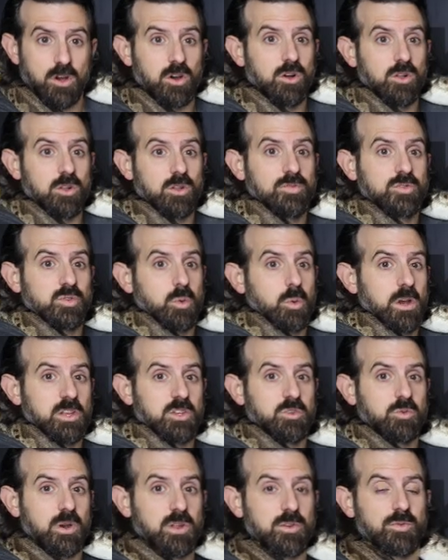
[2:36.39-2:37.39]
All of
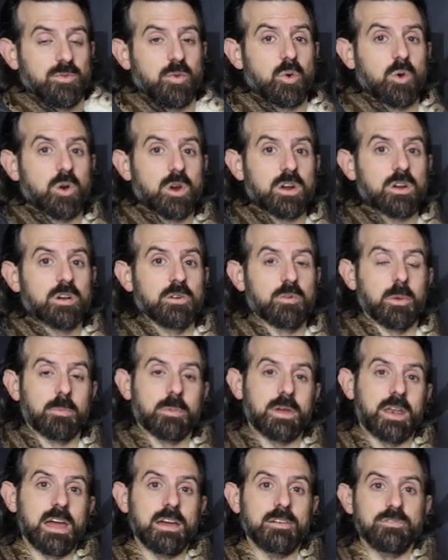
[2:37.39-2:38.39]
2024, I'm
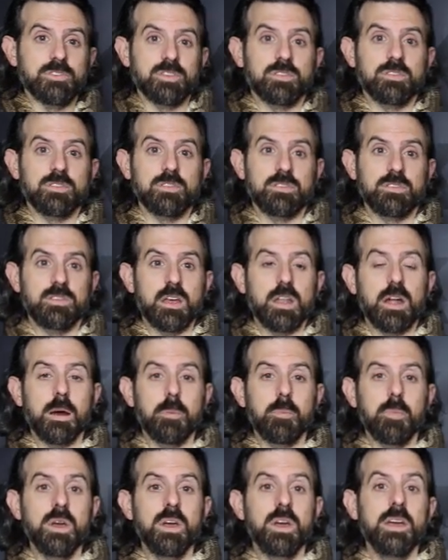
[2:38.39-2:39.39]
going to have this set up.